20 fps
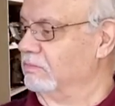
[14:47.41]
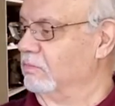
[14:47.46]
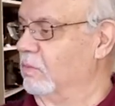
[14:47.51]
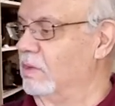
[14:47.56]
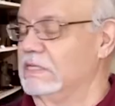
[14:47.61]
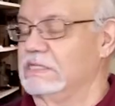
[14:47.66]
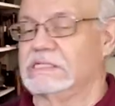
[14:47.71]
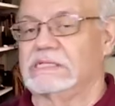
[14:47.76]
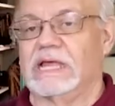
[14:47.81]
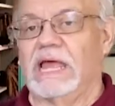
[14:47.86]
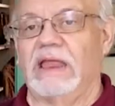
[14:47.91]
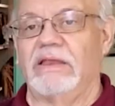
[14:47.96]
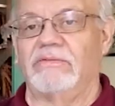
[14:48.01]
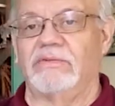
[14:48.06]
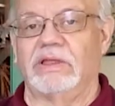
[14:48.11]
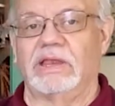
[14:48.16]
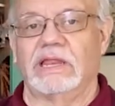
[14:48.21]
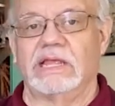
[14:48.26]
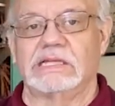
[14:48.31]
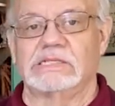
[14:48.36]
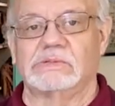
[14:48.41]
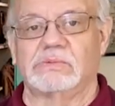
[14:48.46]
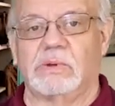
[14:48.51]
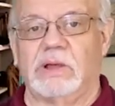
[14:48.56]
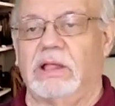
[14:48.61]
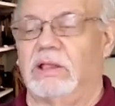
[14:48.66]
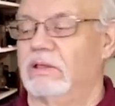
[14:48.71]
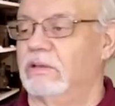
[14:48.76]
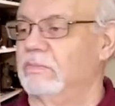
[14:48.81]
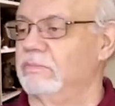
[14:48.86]
one side of it as
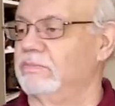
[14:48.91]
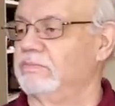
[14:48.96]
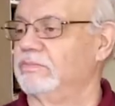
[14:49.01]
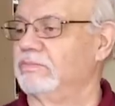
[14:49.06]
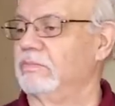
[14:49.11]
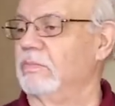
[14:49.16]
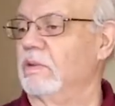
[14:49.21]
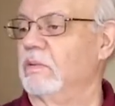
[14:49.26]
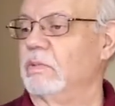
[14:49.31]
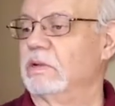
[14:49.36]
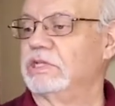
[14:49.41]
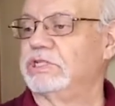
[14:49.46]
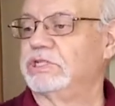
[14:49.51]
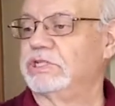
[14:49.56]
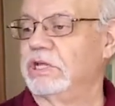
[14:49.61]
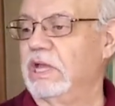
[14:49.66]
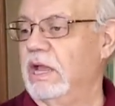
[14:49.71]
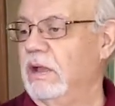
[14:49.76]
well, which